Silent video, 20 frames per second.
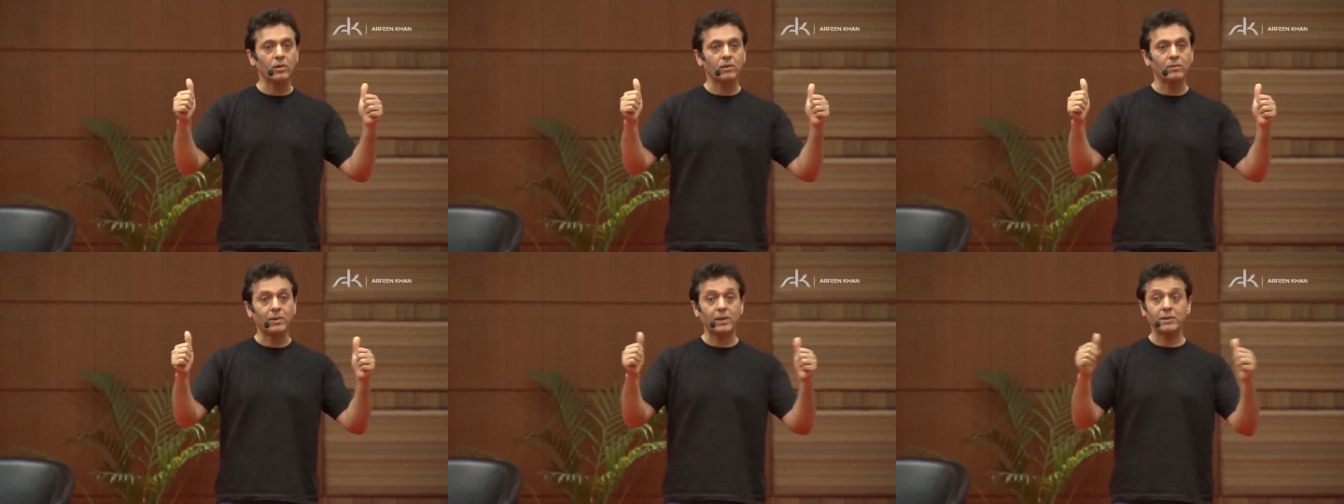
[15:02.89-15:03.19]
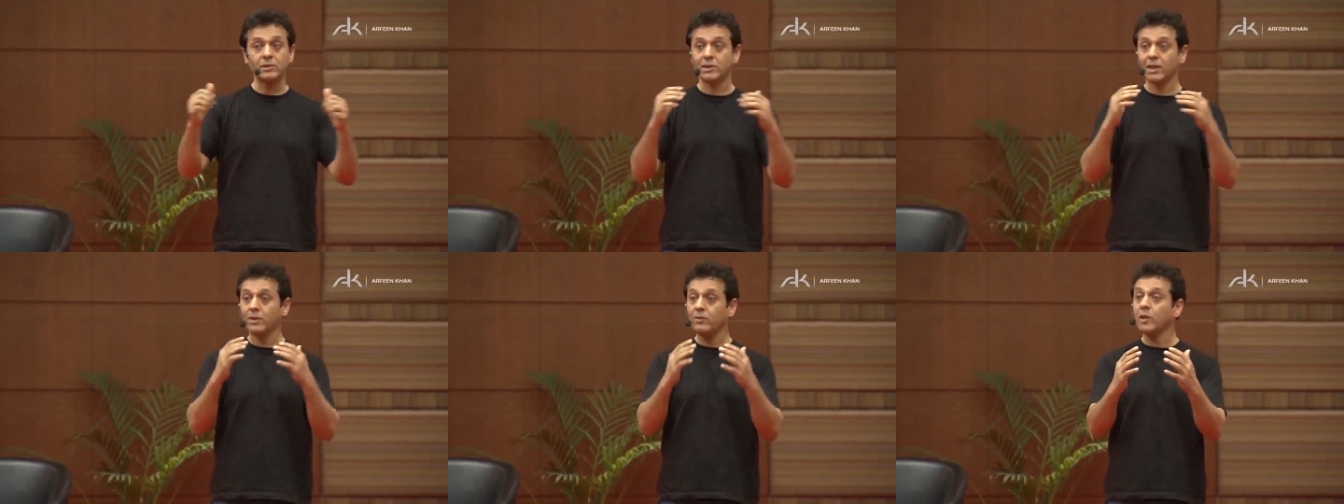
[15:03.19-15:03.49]

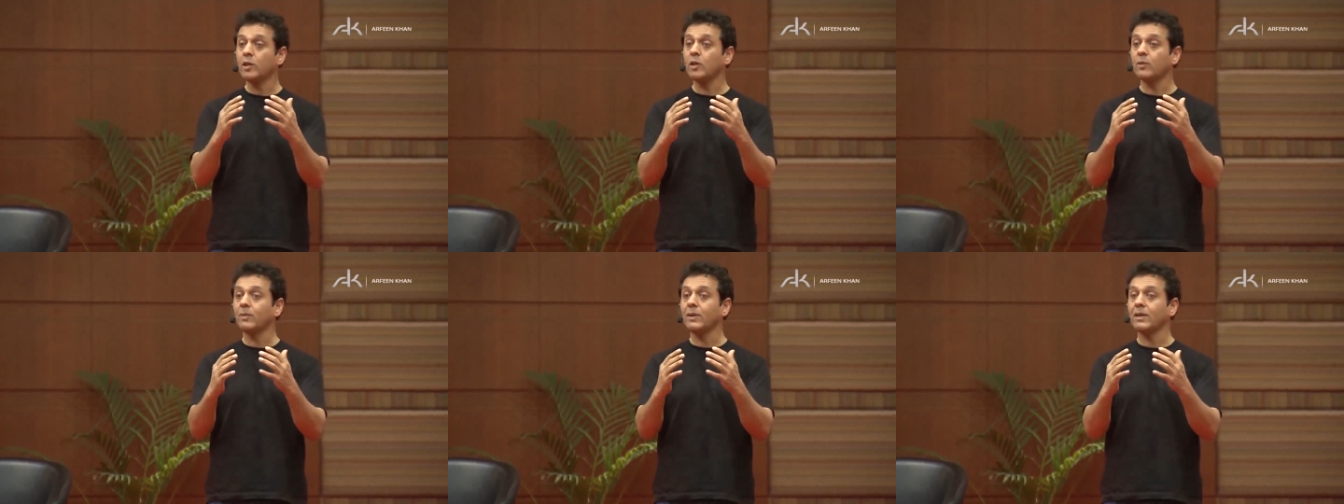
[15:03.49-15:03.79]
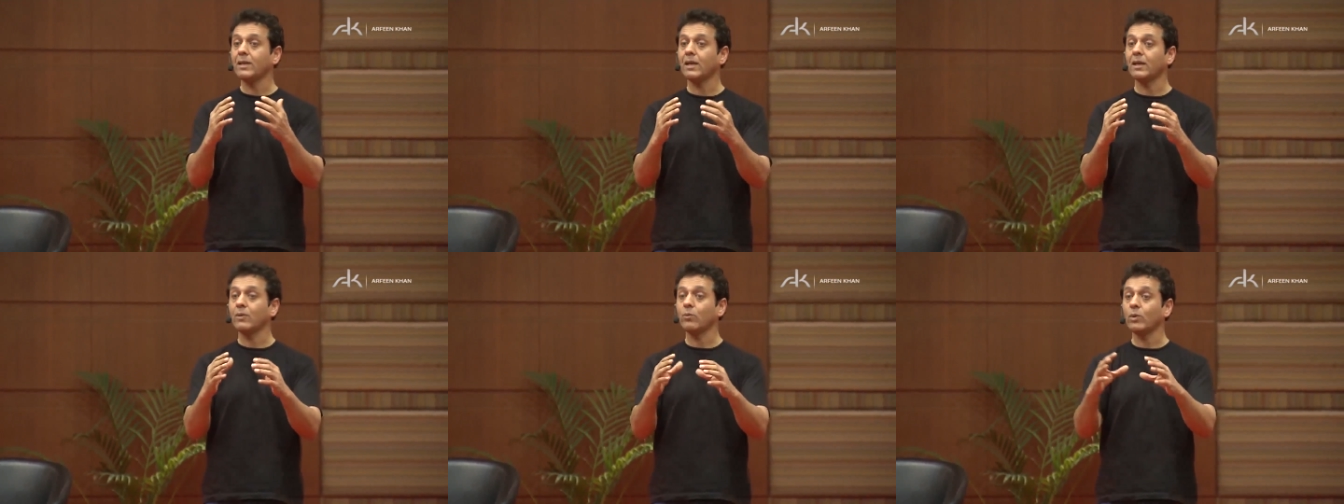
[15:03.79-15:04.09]
But generally
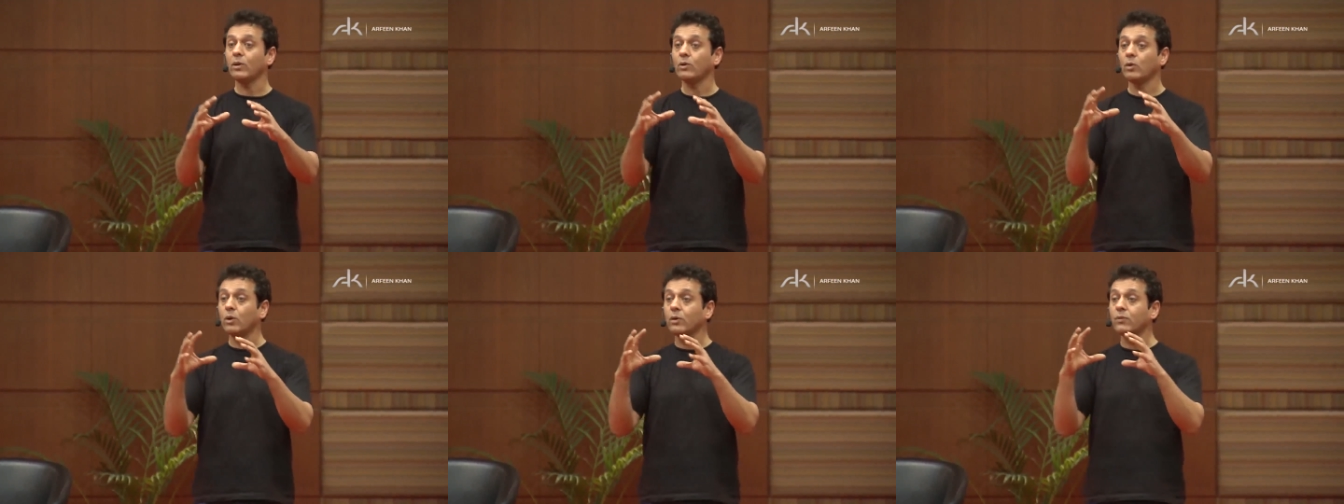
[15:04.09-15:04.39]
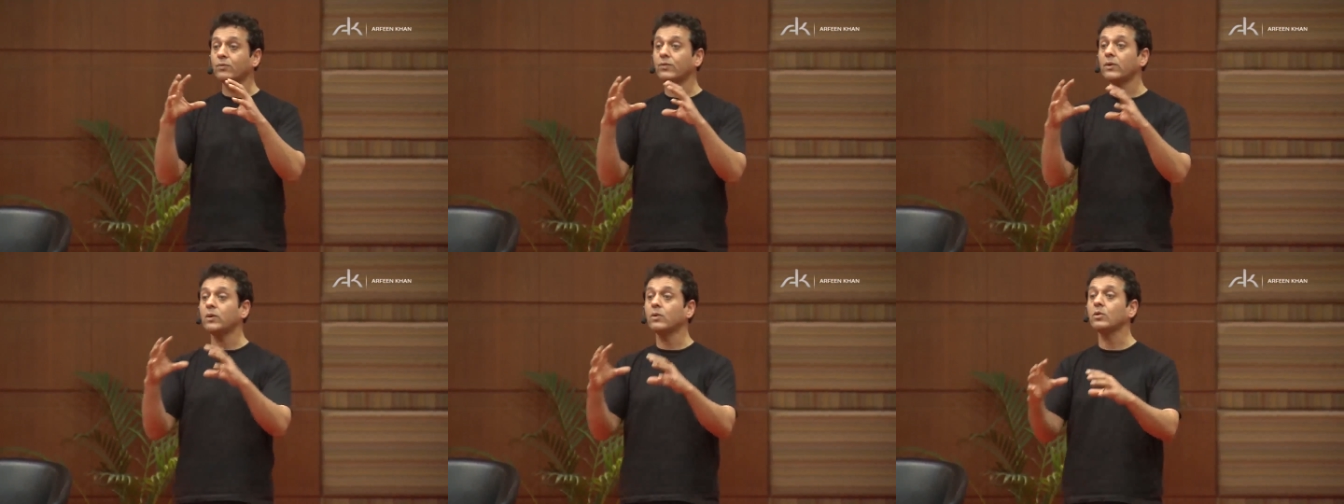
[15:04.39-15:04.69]
speaking, we got to
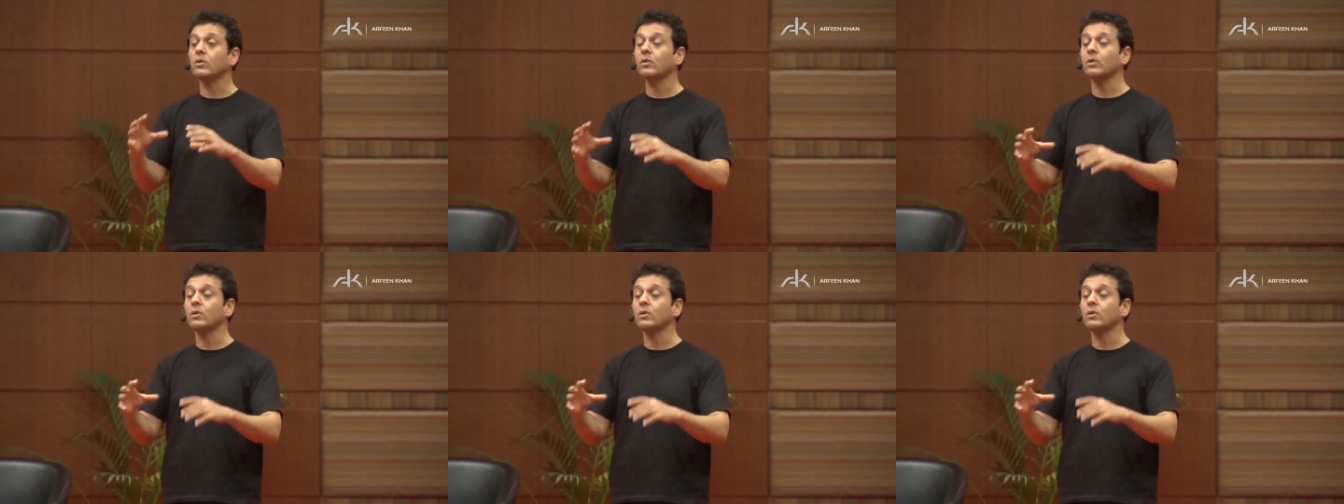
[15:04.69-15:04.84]
focus on